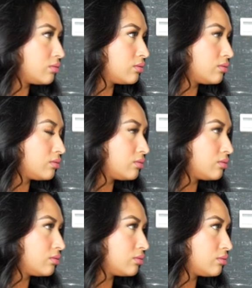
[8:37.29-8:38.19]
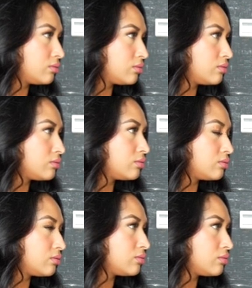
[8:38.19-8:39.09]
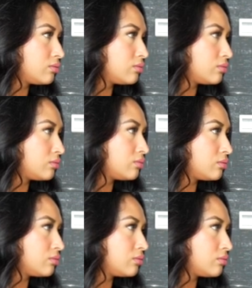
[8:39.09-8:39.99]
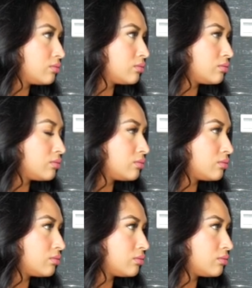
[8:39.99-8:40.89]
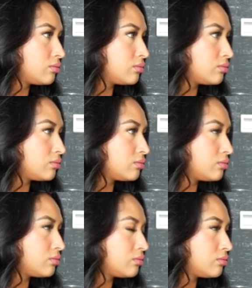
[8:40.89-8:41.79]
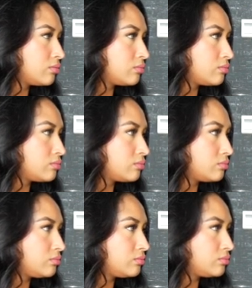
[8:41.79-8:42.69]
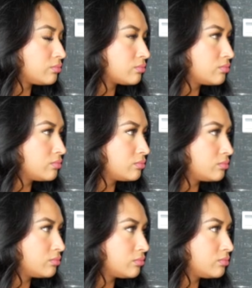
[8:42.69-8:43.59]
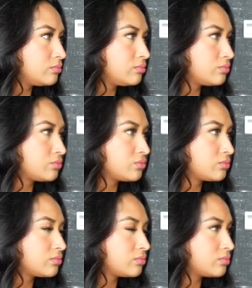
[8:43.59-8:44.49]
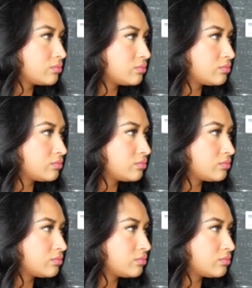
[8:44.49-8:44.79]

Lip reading: (not speaking)